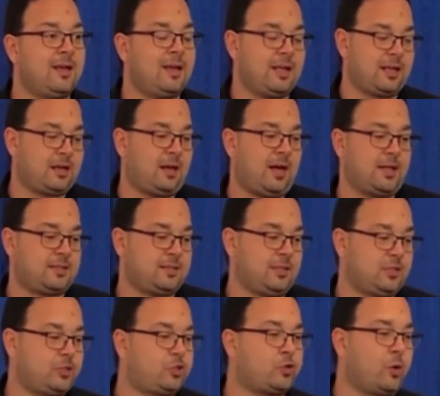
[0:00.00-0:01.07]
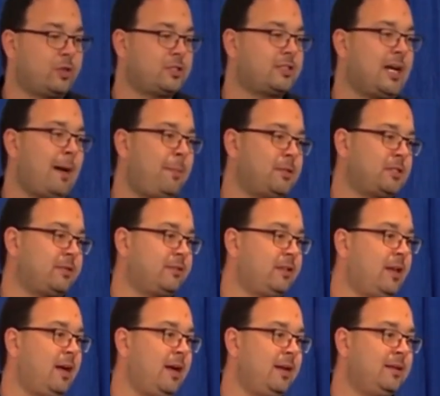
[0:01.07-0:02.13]
and it causes these short stoppages of the
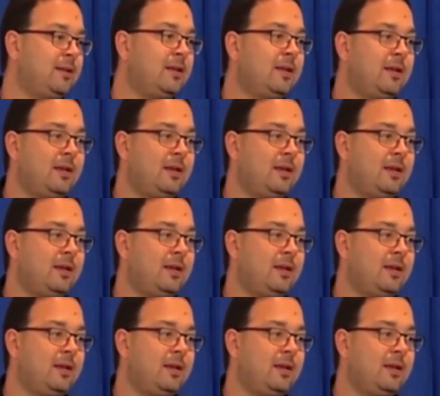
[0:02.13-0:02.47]
line.